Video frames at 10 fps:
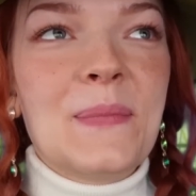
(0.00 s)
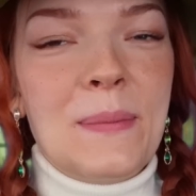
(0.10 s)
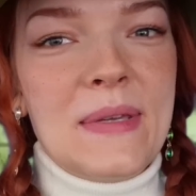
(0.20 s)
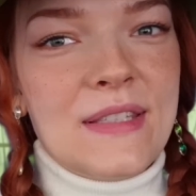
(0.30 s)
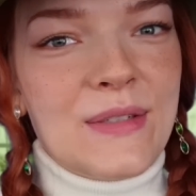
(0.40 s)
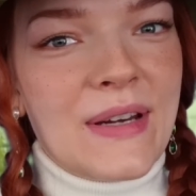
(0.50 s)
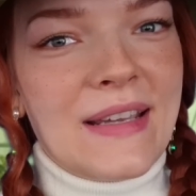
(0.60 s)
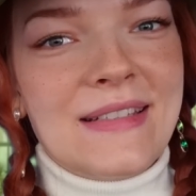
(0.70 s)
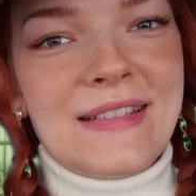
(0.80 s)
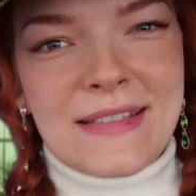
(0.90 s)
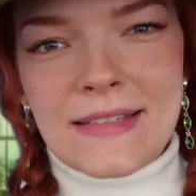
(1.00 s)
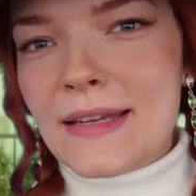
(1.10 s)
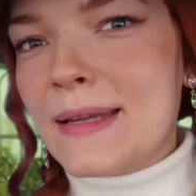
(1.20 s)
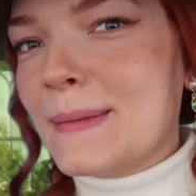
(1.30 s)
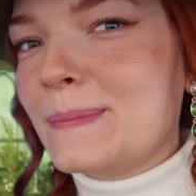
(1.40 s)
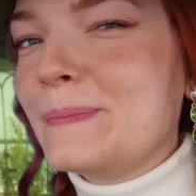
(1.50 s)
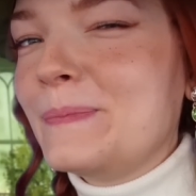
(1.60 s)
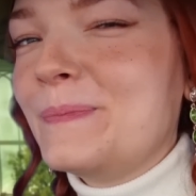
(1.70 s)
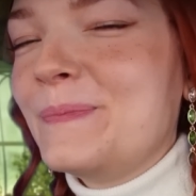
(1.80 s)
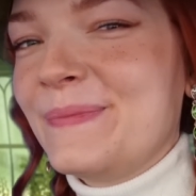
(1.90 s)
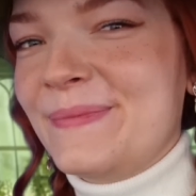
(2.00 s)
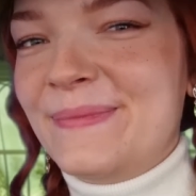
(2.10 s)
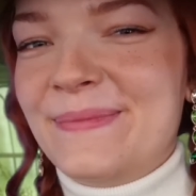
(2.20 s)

A bit strange, isn't it?